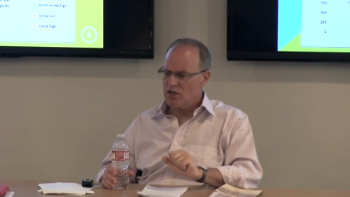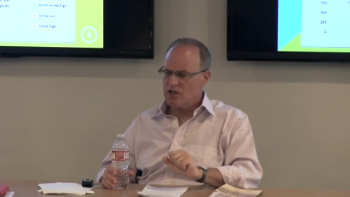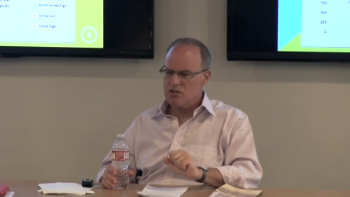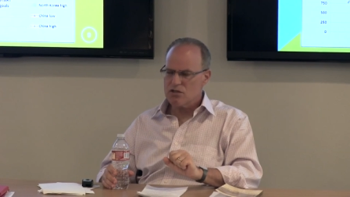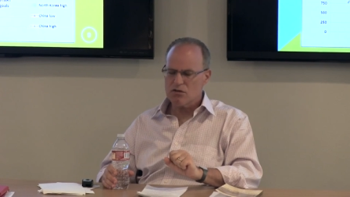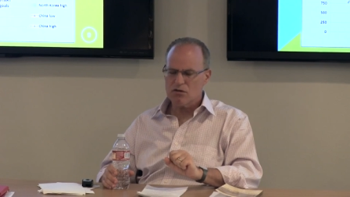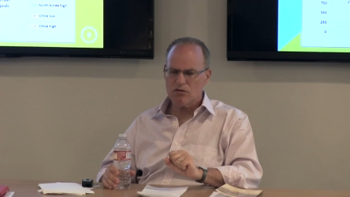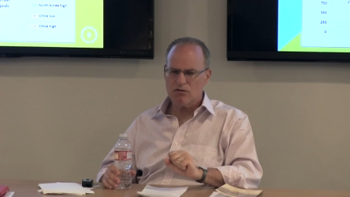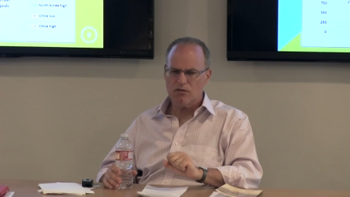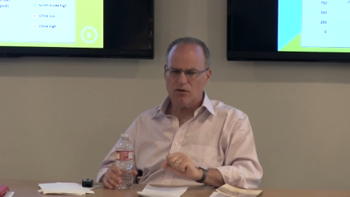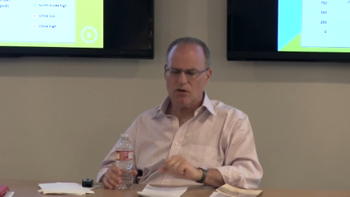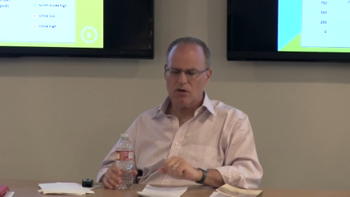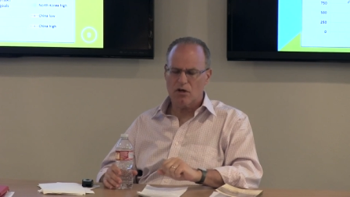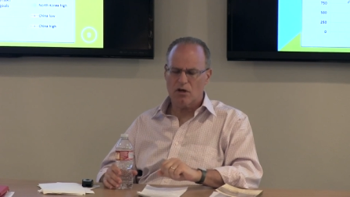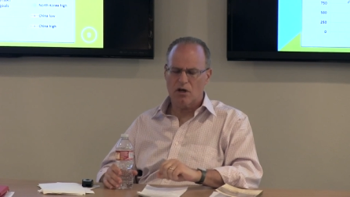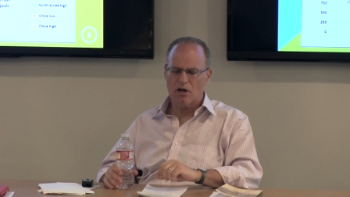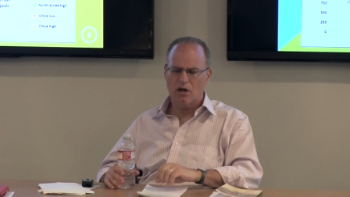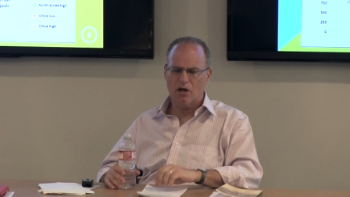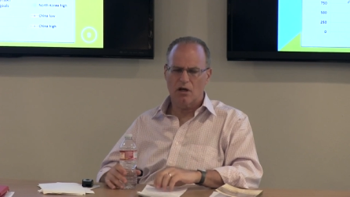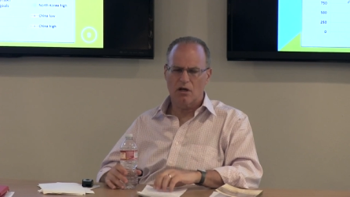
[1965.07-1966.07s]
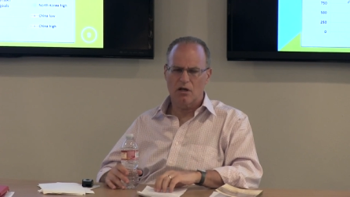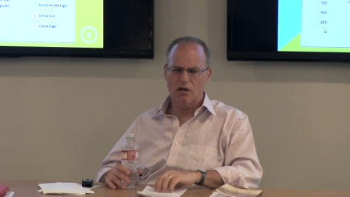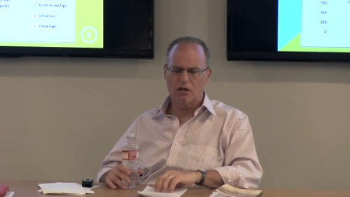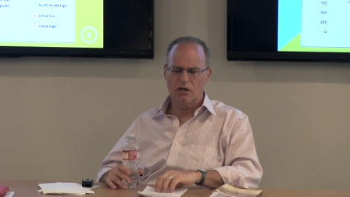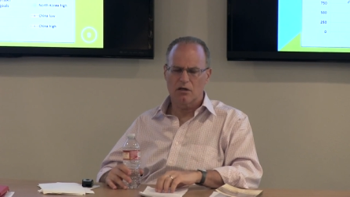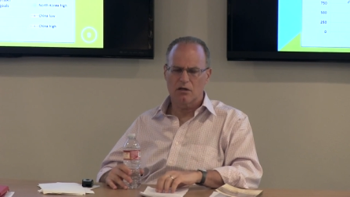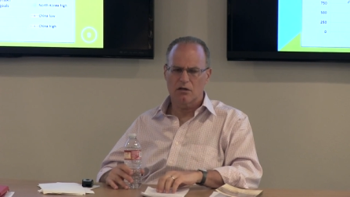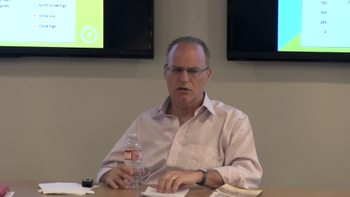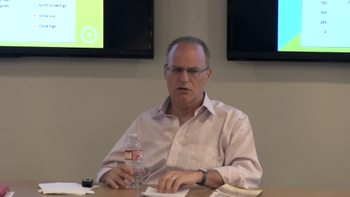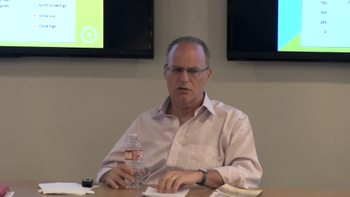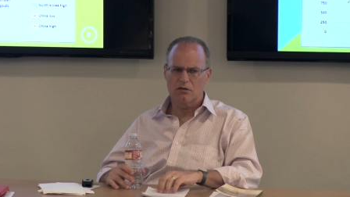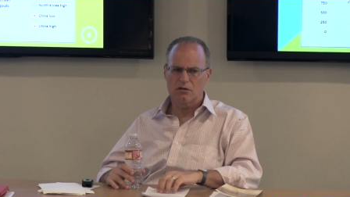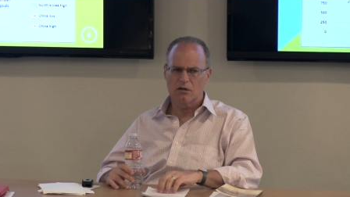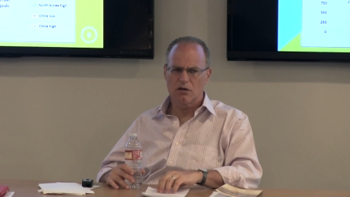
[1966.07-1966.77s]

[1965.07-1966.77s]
I served on uh,